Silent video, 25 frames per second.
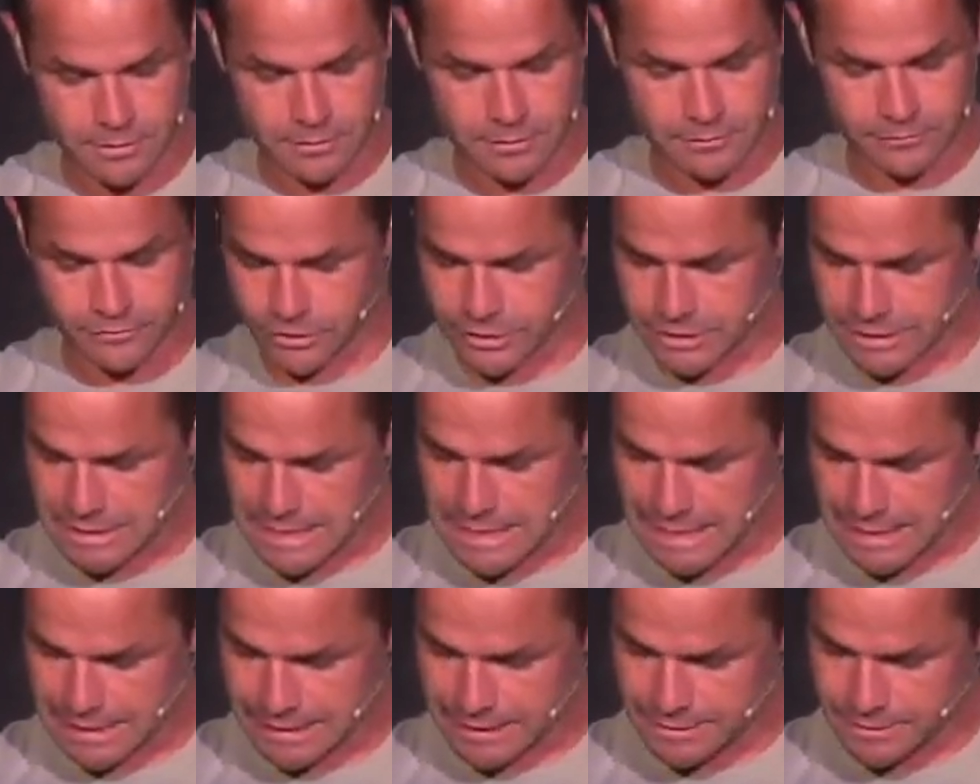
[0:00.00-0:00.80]
Verse
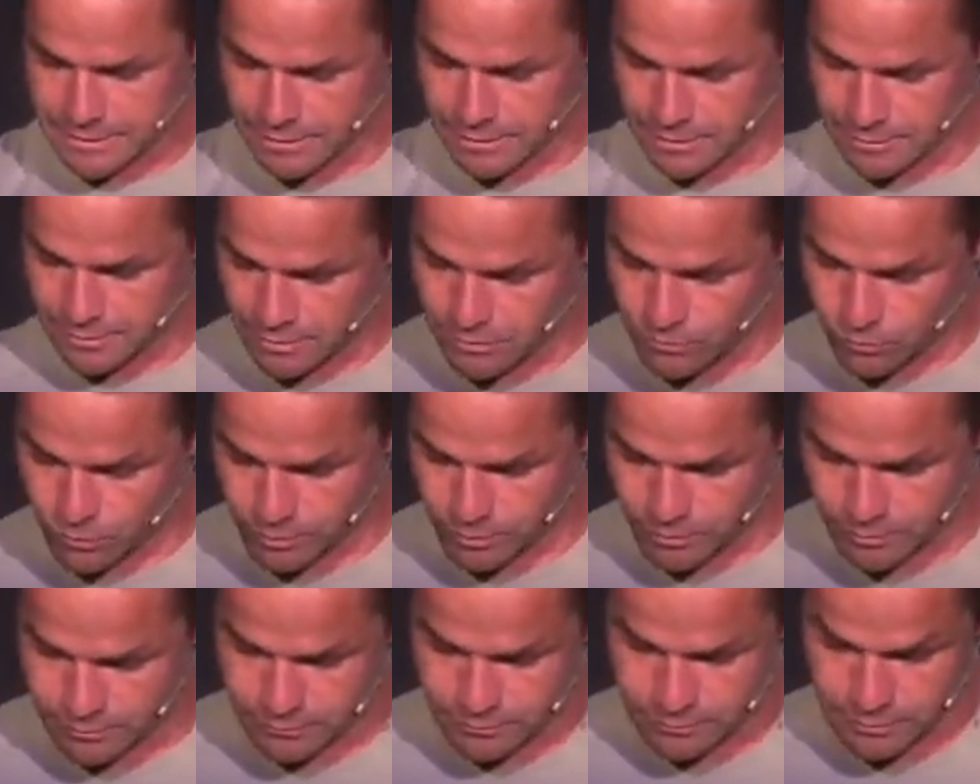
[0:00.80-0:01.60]
9 has the third
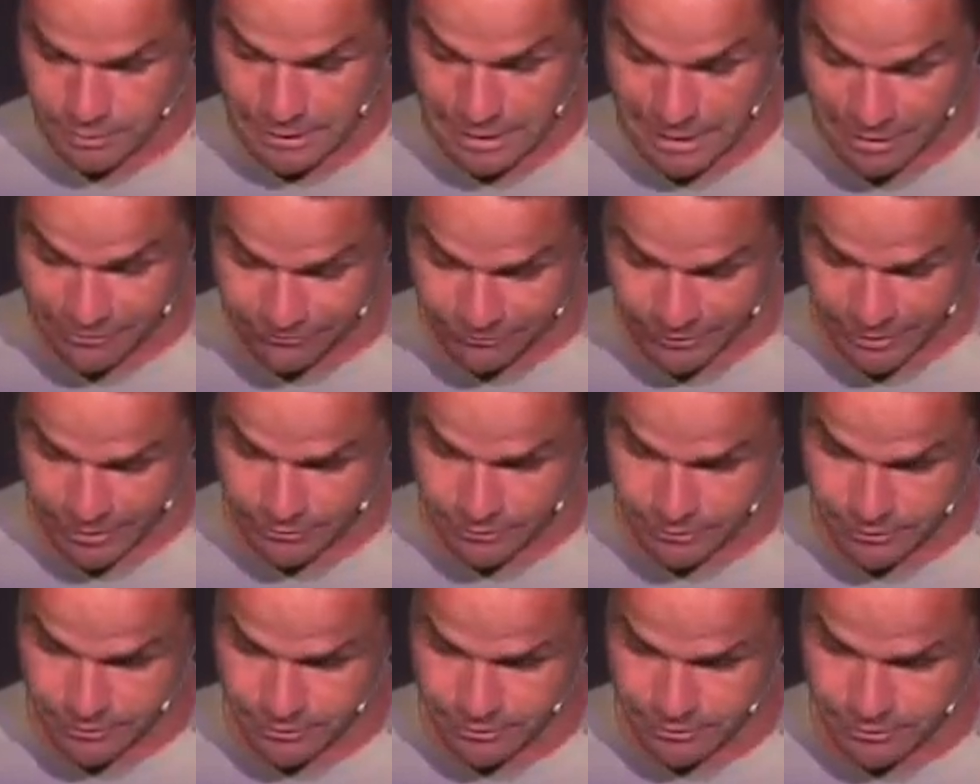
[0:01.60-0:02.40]
one that I
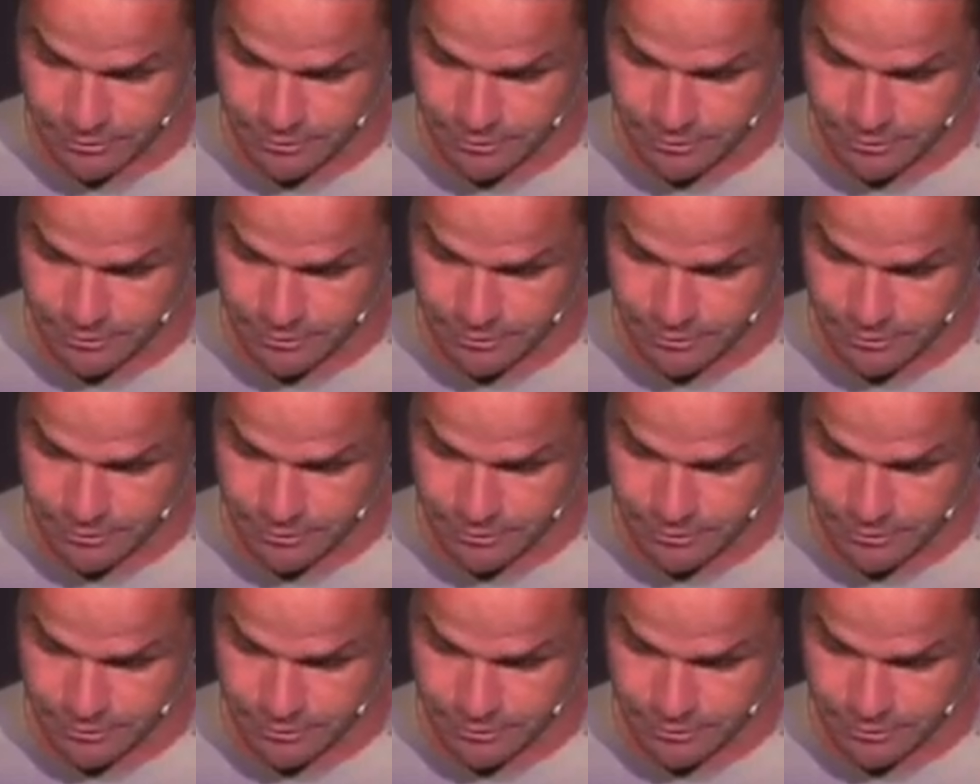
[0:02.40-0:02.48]
found.